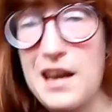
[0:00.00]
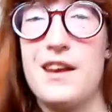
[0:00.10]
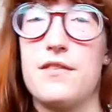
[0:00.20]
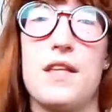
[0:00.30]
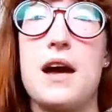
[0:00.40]

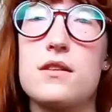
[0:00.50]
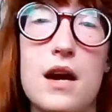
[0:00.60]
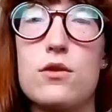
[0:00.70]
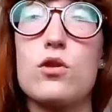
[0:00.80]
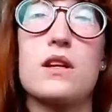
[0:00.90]
If that,
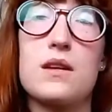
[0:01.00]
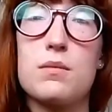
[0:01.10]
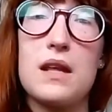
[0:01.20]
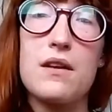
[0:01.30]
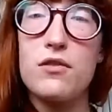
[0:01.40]
are you gonna give
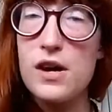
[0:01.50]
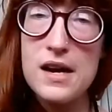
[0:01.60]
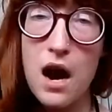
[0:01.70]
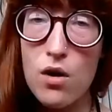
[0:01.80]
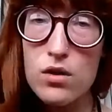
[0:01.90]
me that for
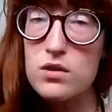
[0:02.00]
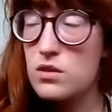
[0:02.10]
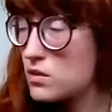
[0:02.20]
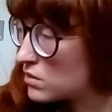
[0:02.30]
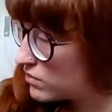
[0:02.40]
8
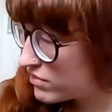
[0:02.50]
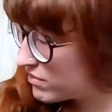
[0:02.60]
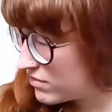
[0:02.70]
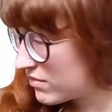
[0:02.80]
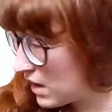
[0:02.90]
hours?
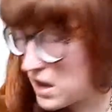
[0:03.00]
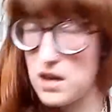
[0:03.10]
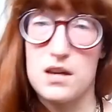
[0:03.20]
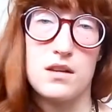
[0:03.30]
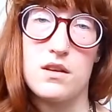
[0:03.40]

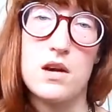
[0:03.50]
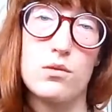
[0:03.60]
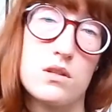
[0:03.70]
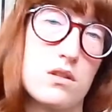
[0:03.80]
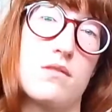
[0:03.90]
Fine,
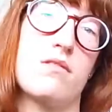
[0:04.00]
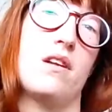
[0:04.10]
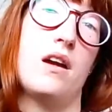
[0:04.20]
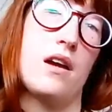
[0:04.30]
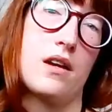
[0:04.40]
ayahuasca,
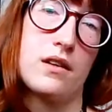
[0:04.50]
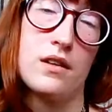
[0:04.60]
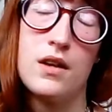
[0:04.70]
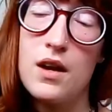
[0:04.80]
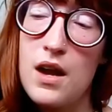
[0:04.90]
fine.
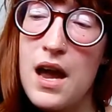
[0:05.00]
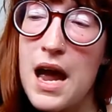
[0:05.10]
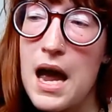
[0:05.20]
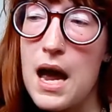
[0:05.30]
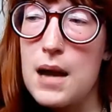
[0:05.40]

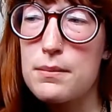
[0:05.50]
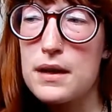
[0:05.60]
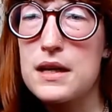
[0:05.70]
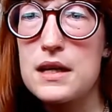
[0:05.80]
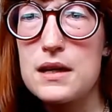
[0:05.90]
And
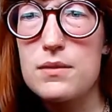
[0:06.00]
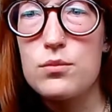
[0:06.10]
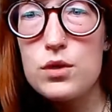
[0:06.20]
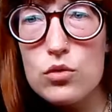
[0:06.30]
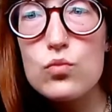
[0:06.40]

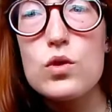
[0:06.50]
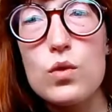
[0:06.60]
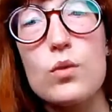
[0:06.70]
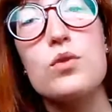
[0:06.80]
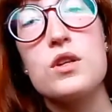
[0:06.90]
we
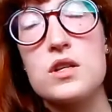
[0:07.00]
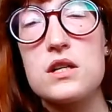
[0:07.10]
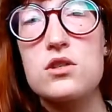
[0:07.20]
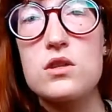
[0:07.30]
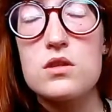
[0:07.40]
work with
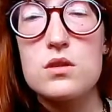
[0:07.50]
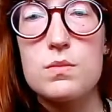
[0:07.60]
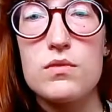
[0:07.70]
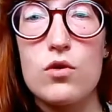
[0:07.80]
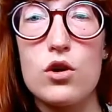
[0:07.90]
intentions
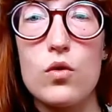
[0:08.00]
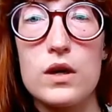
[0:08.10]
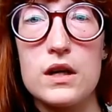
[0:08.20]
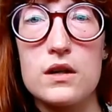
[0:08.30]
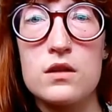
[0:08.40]
before
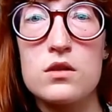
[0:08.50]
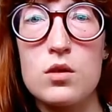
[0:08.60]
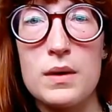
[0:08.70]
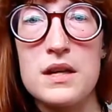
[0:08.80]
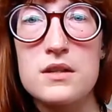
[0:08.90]
going in, so
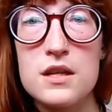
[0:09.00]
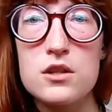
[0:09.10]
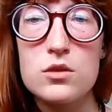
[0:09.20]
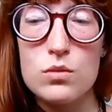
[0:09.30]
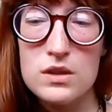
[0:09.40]
my
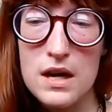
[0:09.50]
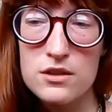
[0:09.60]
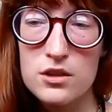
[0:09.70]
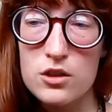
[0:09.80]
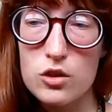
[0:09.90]
intention was
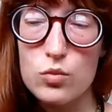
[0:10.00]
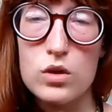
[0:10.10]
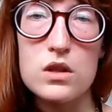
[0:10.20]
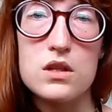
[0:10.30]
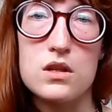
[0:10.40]
actually not
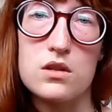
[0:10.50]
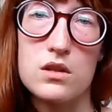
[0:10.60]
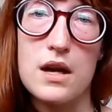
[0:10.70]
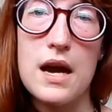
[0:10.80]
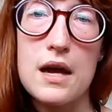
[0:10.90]
one intention.
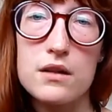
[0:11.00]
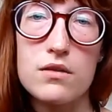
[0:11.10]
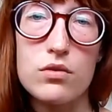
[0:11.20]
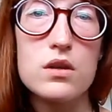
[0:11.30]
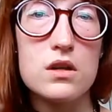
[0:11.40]
I had
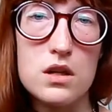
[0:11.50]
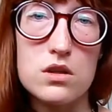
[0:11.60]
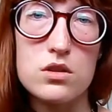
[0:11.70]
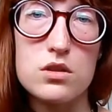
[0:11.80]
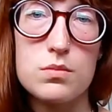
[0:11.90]
different
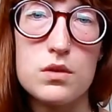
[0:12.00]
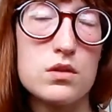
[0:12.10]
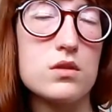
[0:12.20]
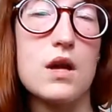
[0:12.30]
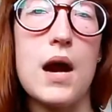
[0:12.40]
intentions
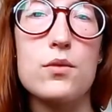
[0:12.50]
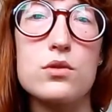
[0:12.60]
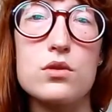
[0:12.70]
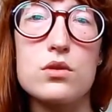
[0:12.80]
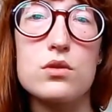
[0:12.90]
because I
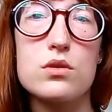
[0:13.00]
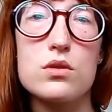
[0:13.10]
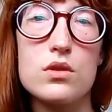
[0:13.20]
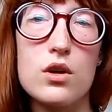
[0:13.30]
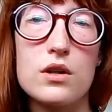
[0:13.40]
was
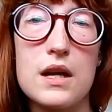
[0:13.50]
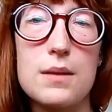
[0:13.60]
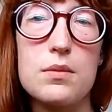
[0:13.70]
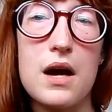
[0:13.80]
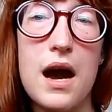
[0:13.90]
not
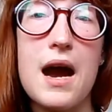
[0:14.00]
able,